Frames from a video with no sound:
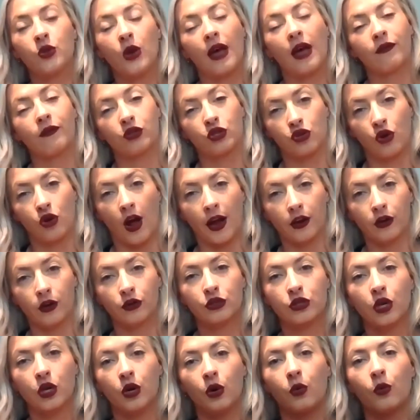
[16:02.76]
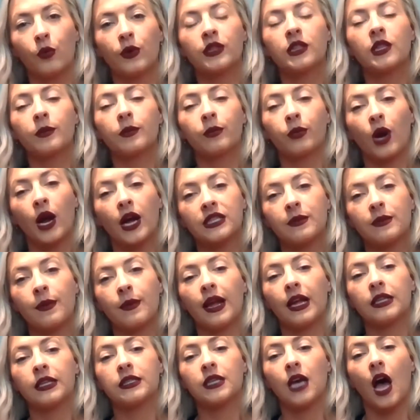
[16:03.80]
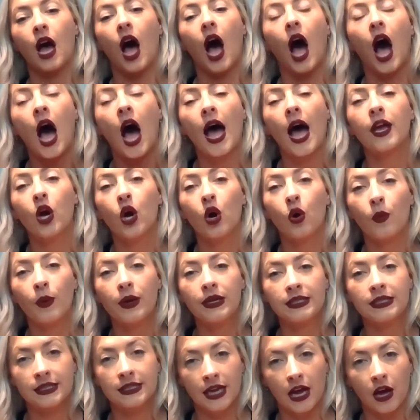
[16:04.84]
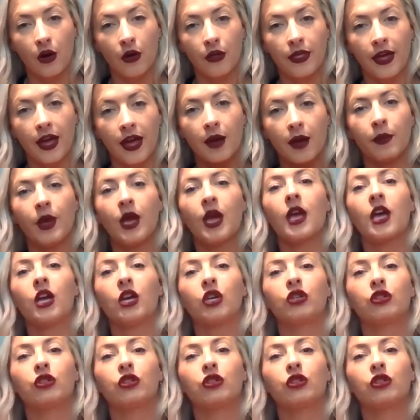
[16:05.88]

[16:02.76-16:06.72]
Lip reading: you have a trial. So with the bridesmaids, I always tell them